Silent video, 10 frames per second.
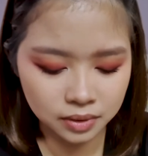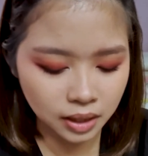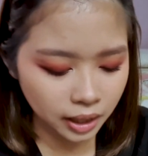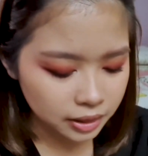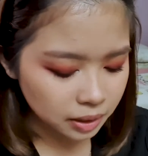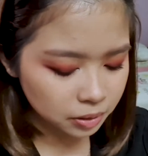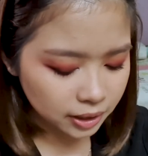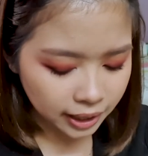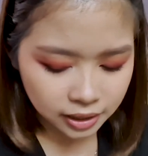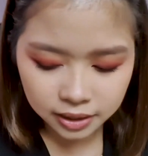I think I'm
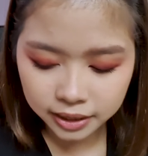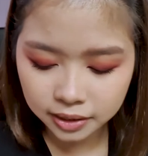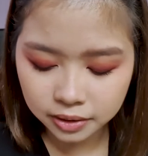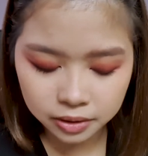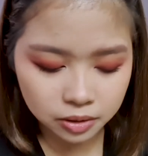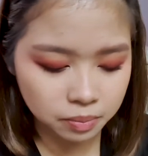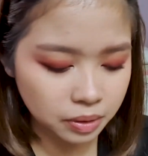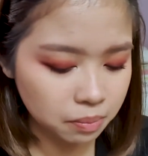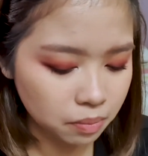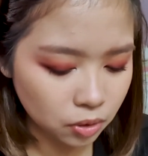gonna add in like a little
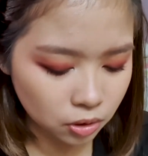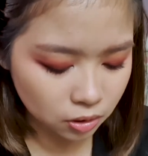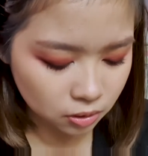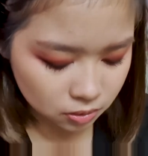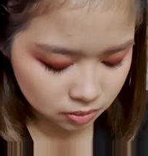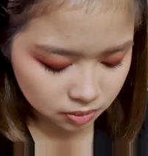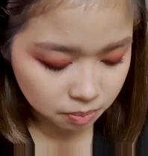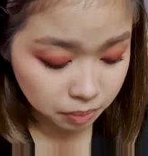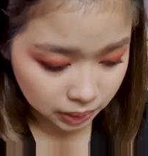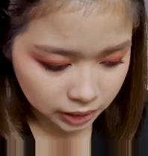bit more
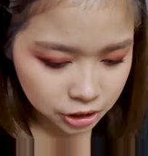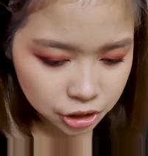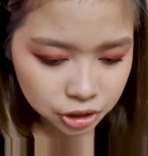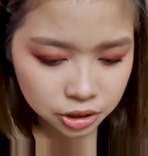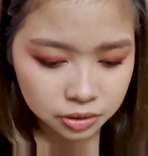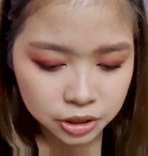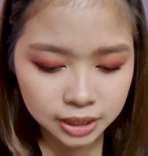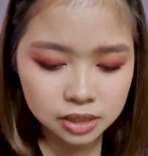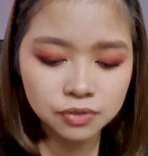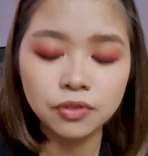blush
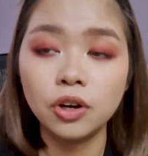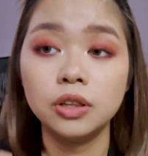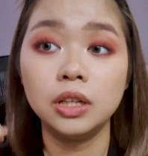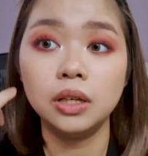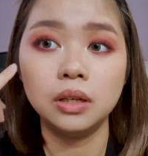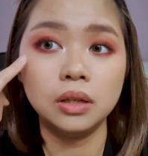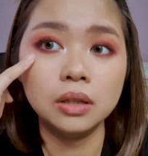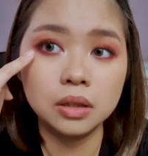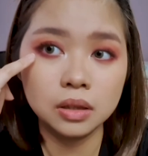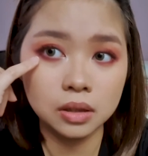just for
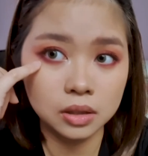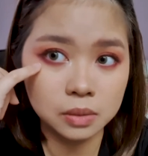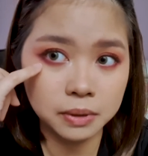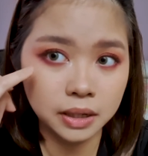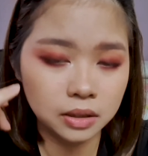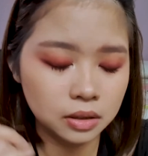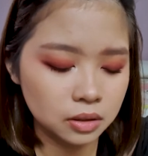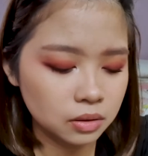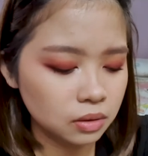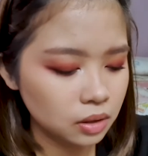this part
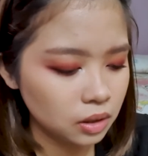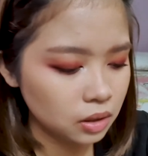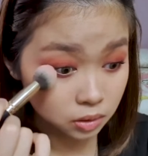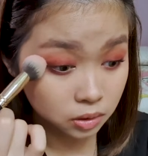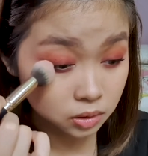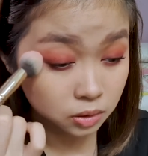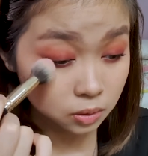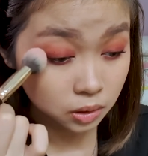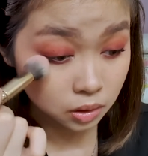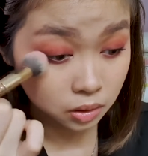here. Just
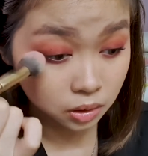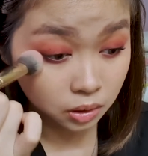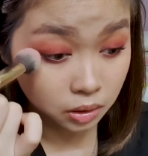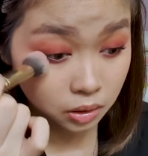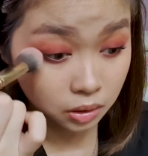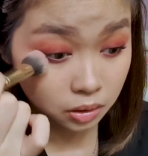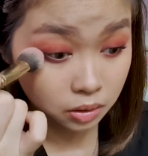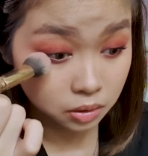going in like here.